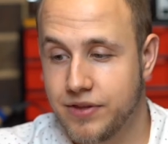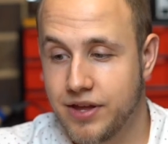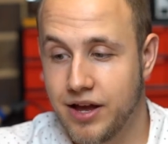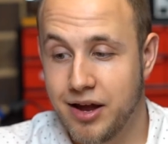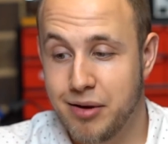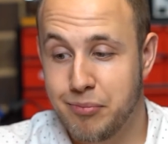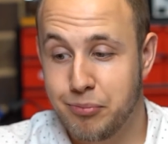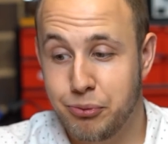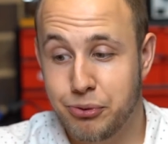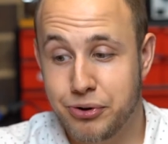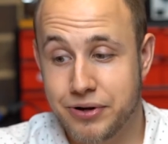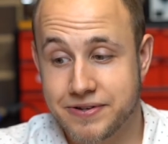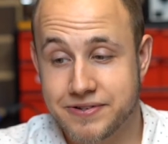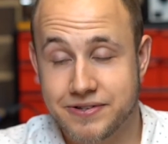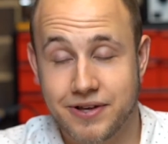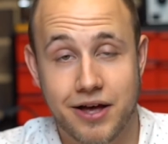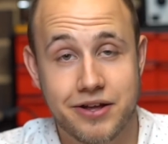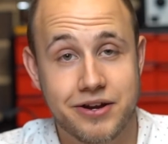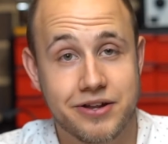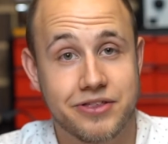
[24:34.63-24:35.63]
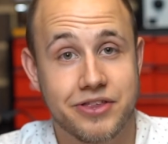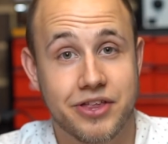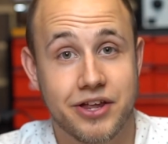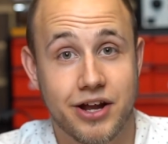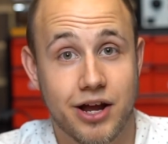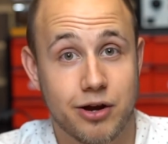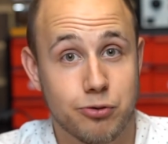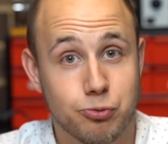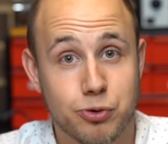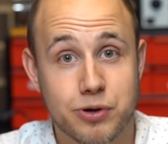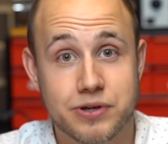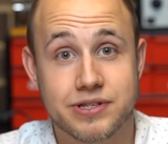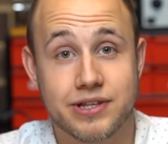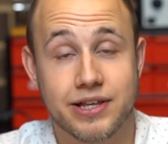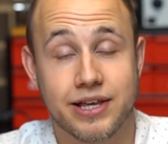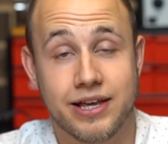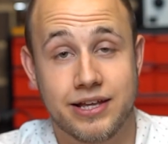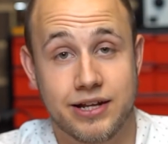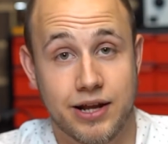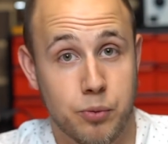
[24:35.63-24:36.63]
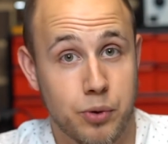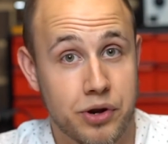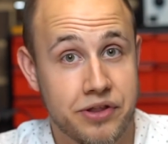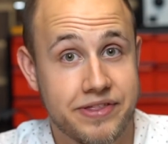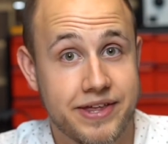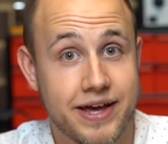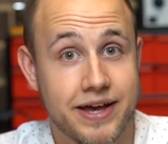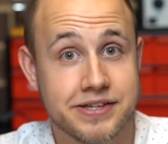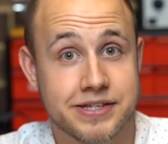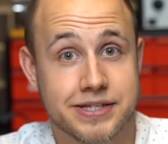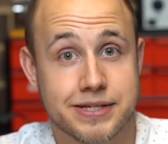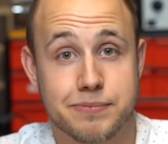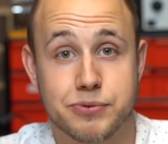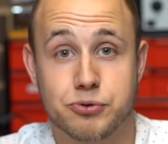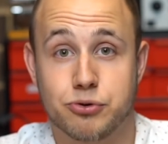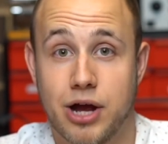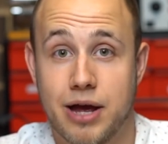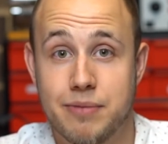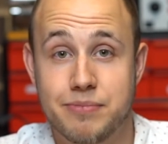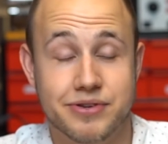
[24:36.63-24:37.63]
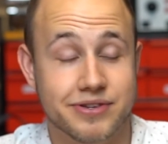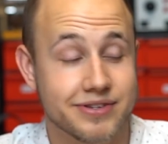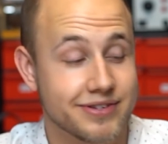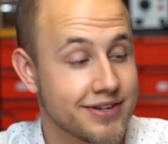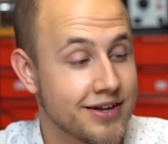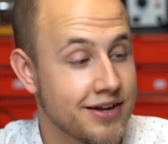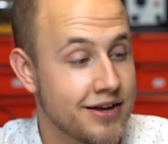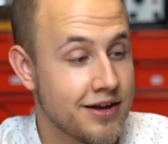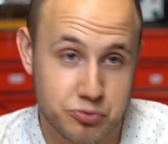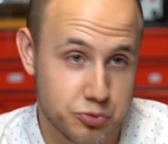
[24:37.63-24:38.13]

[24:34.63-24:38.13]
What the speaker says: I'm pretty excited that I recently hit 1,000 subscribers.